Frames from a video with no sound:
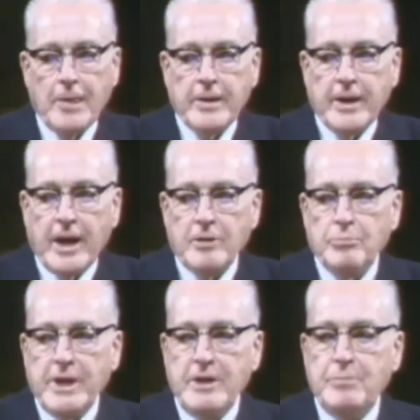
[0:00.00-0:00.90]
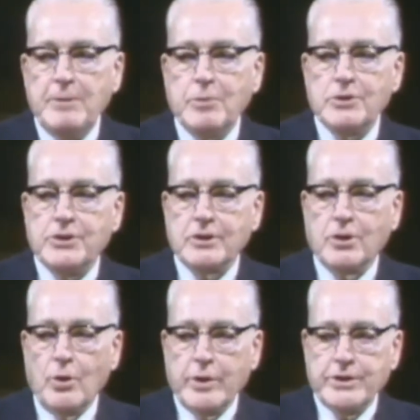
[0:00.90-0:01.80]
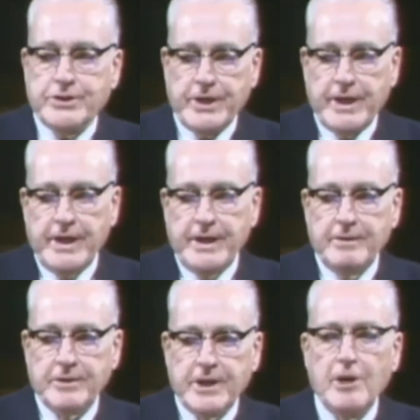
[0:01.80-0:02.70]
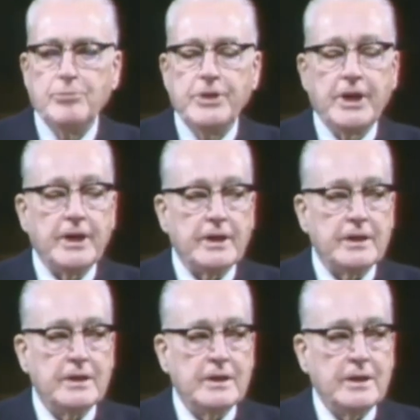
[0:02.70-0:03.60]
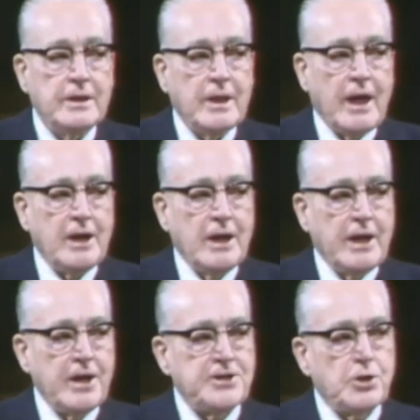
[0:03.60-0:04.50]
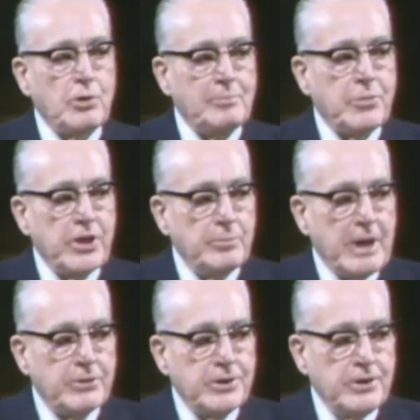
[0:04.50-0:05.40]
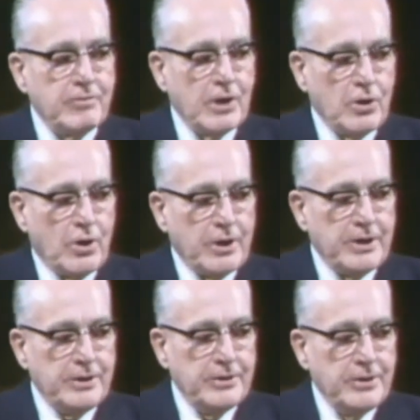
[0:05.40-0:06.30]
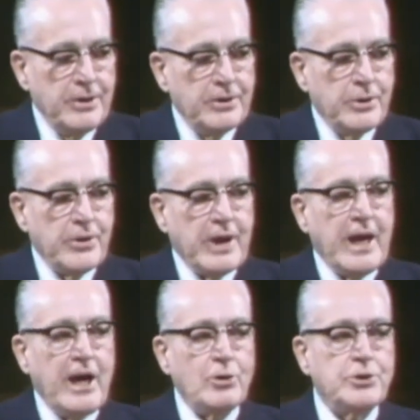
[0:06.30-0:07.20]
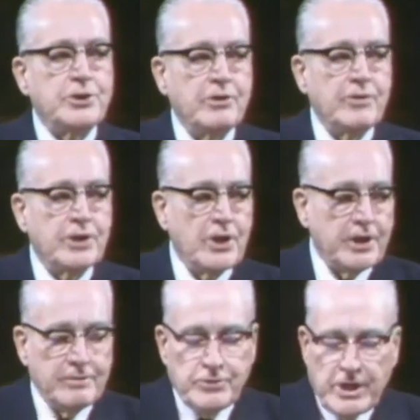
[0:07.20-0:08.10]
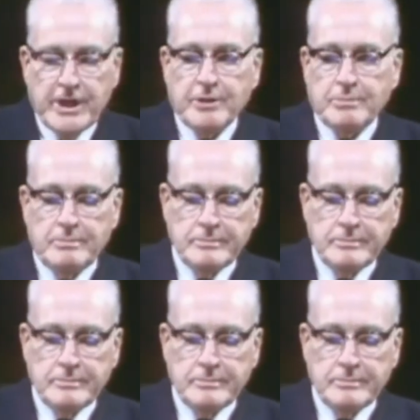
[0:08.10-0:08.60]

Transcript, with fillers: And many people shall go and say, Come ye, and let us go up to the mountain of the Lord, to the house of the God of Jacob.